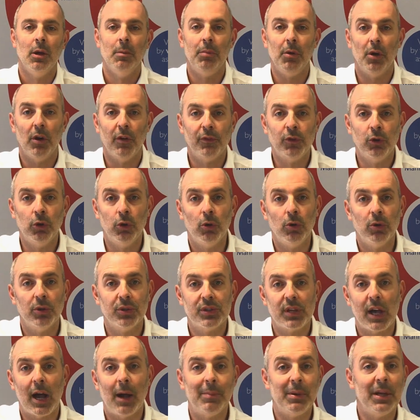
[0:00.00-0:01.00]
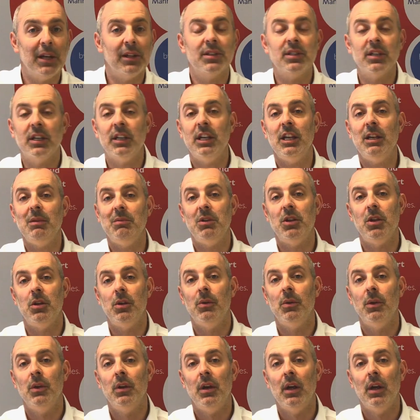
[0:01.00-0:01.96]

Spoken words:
But of course, I'll be able to keep you,